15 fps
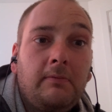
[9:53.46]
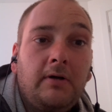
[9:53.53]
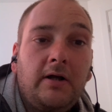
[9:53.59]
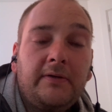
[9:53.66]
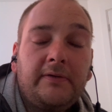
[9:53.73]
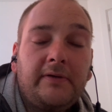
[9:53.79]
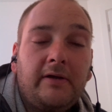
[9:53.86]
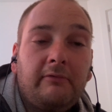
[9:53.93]
But
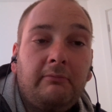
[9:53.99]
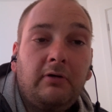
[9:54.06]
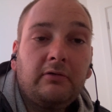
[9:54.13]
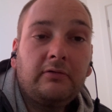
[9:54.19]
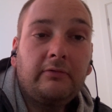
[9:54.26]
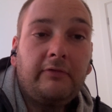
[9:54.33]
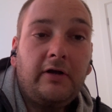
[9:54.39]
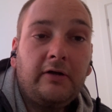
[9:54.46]
it didn't have
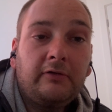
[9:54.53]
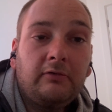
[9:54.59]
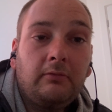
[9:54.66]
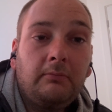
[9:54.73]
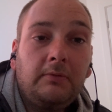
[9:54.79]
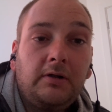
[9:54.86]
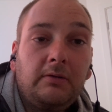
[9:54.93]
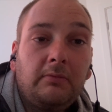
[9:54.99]
much effect
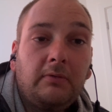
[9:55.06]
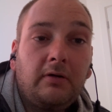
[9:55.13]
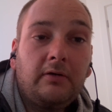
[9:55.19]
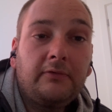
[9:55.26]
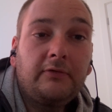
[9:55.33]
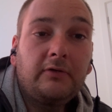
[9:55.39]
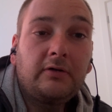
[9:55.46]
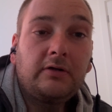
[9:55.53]
on me when I
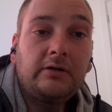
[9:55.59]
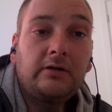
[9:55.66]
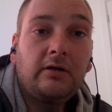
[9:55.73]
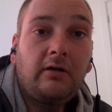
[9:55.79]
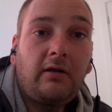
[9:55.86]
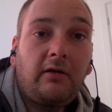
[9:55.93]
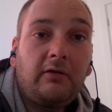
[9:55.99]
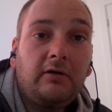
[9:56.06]
took it
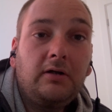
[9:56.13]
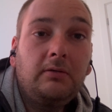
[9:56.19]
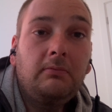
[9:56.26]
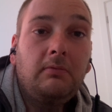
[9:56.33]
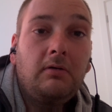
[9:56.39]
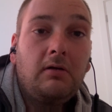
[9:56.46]
last time.